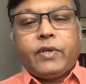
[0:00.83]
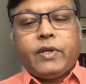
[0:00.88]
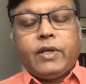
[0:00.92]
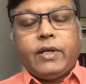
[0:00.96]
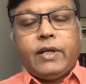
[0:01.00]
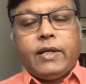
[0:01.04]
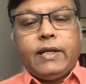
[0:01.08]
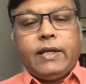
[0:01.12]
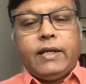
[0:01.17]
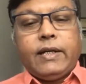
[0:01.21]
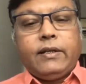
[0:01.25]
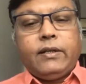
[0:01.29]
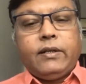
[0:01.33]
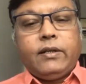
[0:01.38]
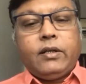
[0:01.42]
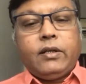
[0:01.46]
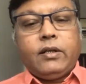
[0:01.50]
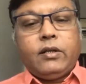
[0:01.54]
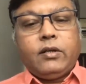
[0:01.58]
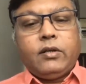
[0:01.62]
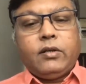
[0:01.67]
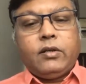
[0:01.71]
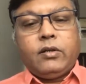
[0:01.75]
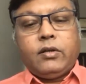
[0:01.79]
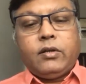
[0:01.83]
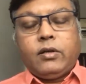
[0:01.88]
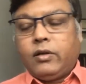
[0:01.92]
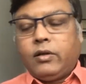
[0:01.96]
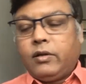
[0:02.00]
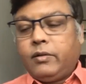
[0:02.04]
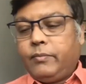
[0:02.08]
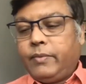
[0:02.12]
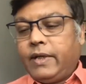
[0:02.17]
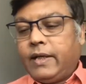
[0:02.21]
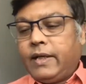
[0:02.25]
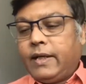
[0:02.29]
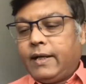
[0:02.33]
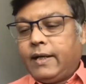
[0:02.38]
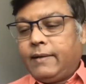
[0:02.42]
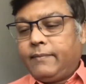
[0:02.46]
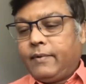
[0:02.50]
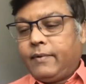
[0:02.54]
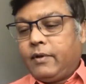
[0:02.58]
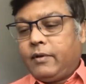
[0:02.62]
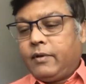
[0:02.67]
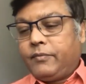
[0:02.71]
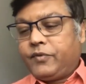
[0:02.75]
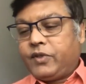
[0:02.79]
and on behalf
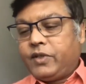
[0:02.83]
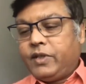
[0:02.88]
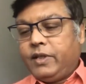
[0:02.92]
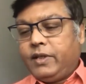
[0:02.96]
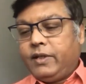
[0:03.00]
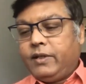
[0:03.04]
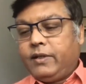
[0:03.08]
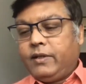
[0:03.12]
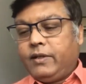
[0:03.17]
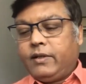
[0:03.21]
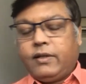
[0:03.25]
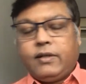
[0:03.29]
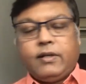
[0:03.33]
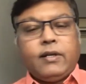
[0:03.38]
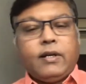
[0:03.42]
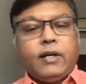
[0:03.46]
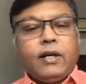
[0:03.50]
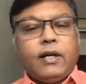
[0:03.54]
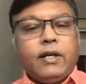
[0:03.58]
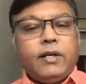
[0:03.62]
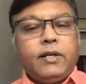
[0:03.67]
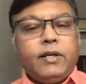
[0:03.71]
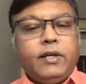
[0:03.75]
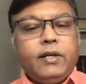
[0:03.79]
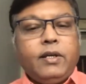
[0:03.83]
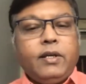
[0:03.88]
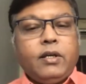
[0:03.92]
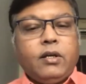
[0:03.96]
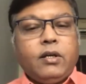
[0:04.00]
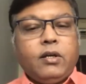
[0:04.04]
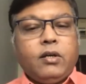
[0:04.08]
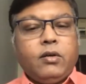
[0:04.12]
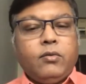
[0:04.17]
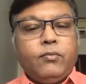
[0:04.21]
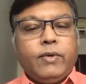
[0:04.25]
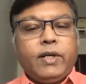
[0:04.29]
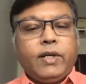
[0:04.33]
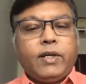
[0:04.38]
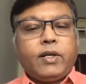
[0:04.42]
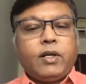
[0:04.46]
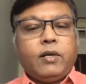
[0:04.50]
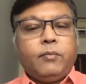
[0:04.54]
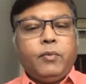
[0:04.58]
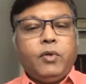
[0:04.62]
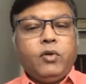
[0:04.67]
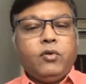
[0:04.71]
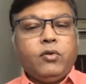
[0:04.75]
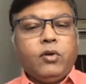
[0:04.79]
of CEED, I
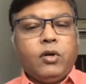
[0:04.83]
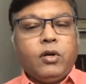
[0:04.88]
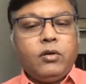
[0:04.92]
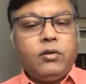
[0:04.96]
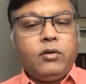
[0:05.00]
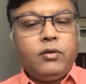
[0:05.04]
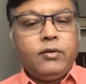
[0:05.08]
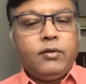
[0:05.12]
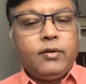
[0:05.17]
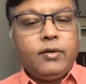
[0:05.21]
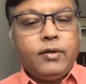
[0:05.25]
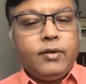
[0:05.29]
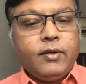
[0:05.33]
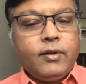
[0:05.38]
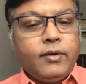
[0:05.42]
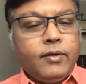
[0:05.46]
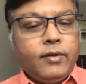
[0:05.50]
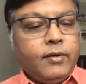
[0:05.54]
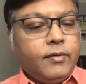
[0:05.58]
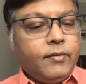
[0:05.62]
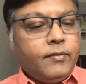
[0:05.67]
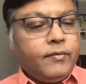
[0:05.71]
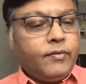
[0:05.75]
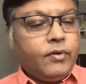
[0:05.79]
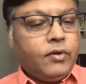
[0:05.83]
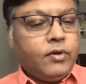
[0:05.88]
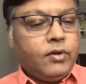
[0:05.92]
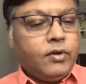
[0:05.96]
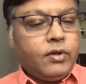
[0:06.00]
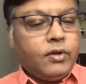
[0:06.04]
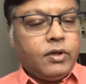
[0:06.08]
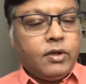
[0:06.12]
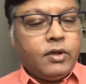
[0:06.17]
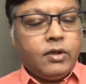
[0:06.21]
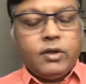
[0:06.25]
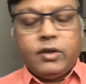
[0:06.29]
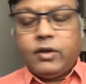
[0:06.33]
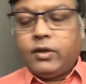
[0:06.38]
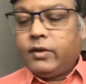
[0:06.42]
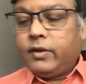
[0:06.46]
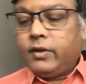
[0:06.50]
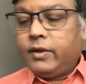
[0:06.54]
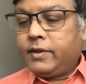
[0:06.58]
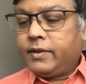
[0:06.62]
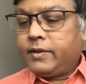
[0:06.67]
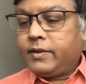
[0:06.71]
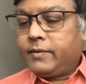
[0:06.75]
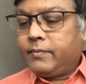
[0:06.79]
welcome you all for
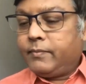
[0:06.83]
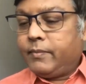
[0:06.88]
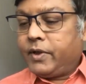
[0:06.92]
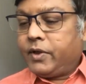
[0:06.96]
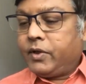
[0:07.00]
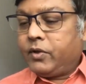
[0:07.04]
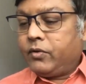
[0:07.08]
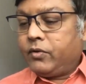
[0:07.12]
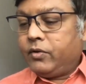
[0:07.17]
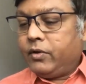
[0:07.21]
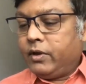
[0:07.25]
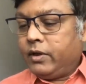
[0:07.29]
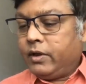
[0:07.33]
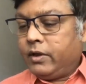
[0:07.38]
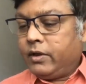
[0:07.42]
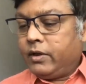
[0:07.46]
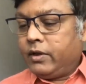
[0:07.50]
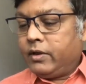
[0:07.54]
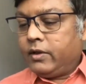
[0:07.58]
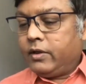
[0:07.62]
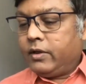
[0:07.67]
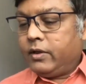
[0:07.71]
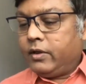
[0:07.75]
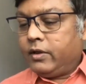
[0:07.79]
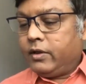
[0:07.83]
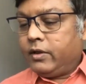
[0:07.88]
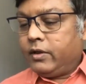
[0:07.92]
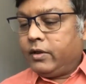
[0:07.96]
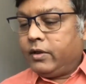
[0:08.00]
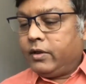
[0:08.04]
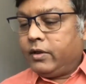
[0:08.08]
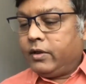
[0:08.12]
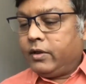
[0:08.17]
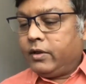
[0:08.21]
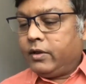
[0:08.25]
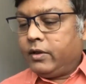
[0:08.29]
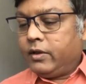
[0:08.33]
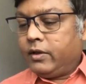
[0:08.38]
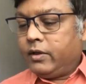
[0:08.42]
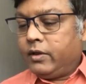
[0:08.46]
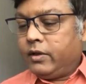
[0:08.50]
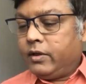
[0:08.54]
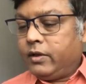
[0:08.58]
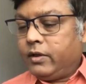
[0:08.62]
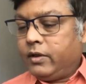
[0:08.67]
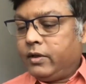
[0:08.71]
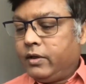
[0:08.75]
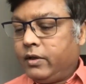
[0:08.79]
this particular
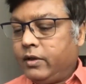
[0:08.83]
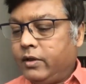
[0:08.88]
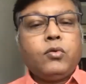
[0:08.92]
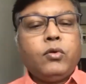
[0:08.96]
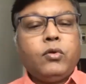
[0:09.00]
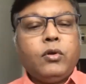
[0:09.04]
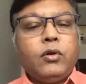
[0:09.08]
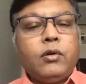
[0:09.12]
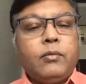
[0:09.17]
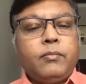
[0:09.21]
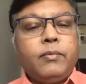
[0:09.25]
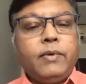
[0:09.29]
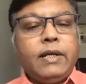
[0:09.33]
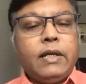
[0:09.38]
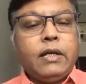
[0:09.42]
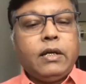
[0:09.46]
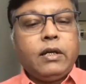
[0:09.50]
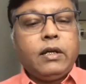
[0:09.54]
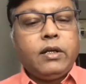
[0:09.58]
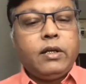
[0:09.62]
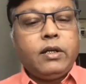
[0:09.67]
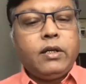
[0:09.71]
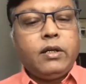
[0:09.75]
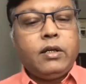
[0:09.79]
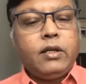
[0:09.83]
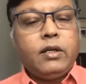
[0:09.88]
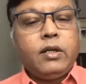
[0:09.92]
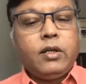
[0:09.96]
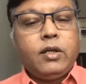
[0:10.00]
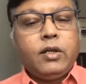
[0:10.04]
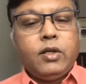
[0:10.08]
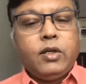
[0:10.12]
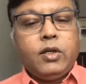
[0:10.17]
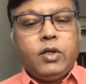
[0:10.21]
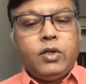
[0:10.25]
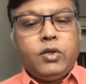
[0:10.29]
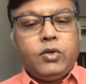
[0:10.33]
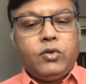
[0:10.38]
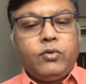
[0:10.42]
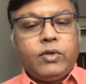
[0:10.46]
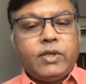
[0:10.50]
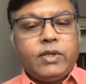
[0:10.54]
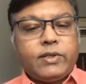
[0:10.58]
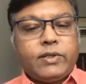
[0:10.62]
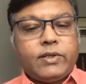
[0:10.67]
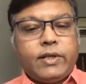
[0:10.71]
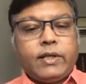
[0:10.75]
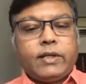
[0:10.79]
discussion on role of DRE to
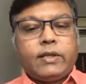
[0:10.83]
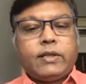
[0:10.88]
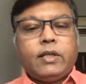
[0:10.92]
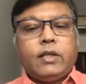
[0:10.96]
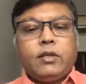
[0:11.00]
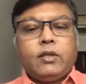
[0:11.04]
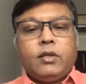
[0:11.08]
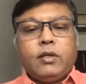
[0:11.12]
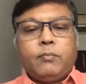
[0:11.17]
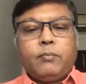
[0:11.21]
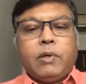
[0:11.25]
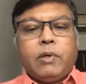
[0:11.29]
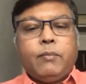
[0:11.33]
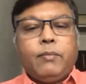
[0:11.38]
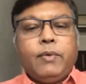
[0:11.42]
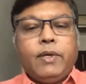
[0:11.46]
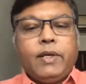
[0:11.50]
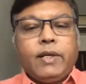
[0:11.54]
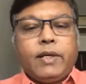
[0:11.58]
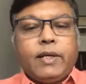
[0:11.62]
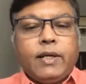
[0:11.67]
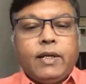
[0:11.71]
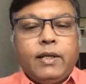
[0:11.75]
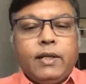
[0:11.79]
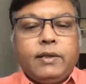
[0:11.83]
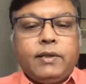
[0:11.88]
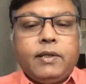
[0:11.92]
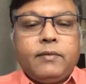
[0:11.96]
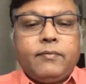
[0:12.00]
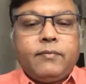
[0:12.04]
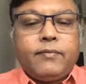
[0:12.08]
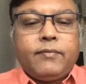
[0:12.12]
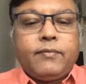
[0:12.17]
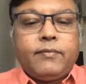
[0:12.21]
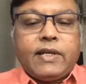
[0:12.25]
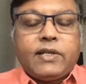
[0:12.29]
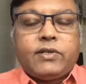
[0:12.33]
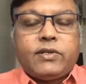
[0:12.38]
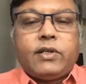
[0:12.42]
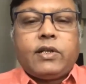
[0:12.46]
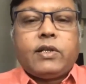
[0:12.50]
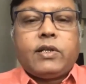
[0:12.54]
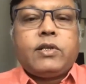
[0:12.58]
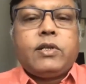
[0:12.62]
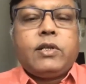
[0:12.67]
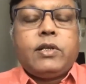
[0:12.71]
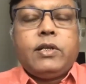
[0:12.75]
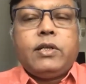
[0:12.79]
strengthen the public health
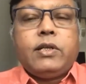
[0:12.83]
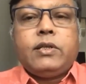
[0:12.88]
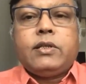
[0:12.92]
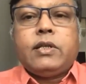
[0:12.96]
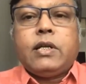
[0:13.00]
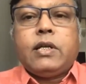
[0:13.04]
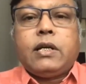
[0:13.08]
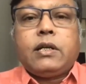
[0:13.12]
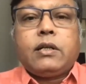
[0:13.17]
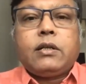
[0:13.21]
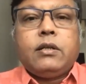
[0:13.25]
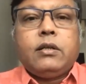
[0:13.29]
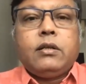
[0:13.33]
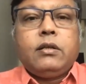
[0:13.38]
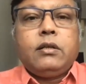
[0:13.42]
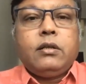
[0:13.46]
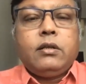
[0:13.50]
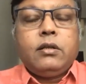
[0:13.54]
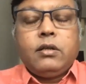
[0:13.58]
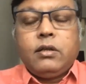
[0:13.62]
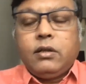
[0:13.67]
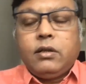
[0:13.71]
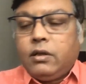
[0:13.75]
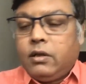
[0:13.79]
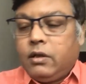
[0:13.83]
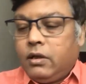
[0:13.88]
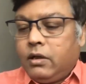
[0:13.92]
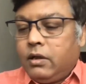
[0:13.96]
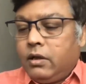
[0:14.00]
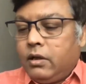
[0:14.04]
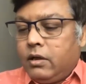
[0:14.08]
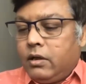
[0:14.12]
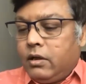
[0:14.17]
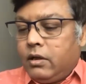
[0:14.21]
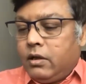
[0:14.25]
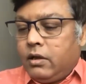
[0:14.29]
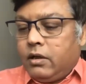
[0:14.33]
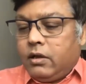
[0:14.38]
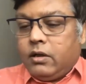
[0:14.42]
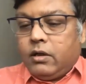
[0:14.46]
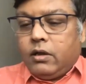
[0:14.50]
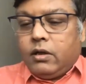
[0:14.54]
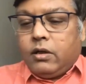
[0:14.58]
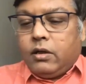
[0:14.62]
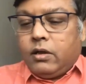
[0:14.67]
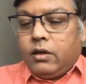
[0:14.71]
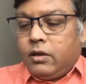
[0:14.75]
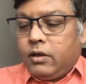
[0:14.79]
infrastructure in Jharkhand.
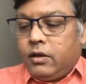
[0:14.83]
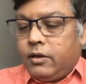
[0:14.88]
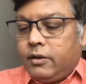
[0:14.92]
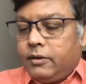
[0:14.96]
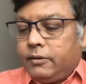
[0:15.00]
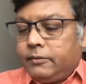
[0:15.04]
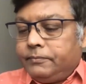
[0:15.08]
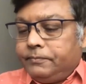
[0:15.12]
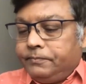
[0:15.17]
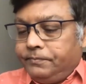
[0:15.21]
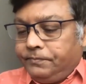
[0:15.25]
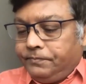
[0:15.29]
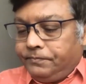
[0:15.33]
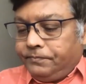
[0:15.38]
Um,